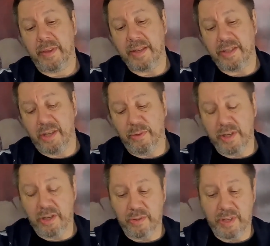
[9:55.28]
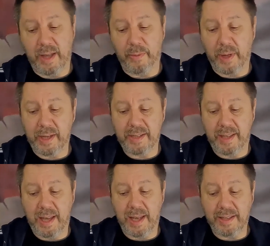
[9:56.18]
There's 2 issues there. One is
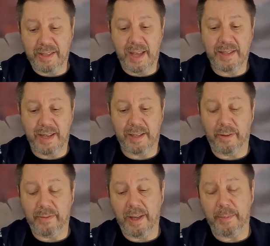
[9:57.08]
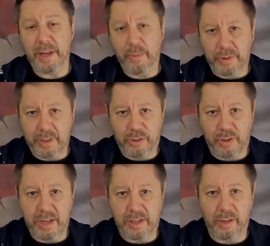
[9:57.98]
the aesthetic of it. I mean, you want the
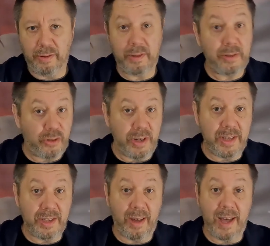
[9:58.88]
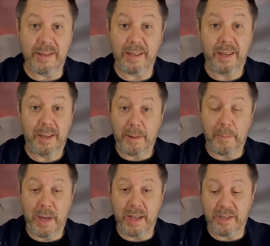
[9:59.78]
trees to look tree size,
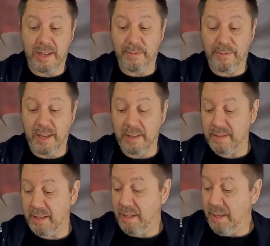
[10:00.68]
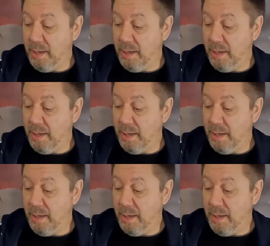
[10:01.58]
compared to your figures.